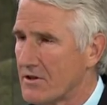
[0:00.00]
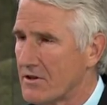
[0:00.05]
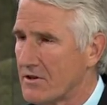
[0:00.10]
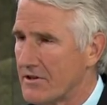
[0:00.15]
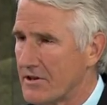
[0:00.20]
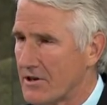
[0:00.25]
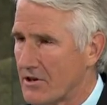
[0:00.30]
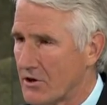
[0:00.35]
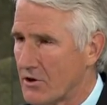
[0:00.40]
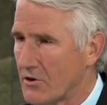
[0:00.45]

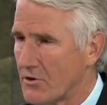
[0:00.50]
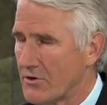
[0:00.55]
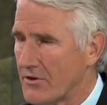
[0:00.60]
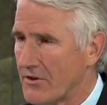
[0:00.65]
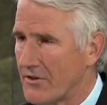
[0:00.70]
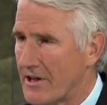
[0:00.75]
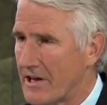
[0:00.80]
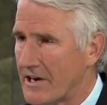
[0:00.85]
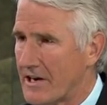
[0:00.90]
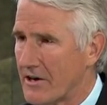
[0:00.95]
the Kurds in
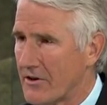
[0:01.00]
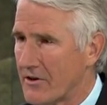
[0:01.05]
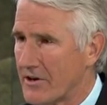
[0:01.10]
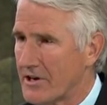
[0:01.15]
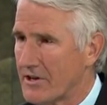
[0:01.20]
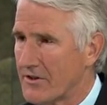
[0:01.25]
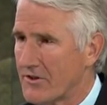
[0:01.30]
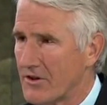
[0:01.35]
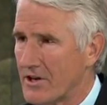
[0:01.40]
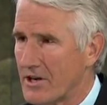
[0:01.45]
that area
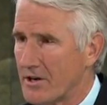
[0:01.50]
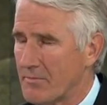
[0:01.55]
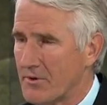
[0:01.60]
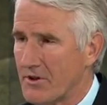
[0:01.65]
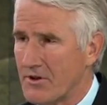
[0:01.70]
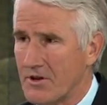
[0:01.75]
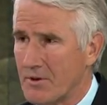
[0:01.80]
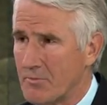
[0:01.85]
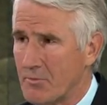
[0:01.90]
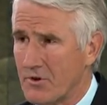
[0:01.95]
set up a
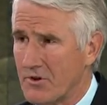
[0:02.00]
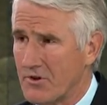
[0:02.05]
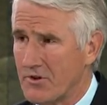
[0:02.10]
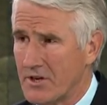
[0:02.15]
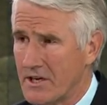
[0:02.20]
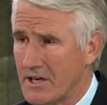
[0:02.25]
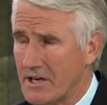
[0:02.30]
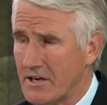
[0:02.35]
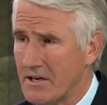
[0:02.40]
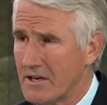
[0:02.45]
separate
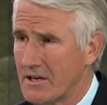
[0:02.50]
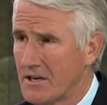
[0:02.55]
state.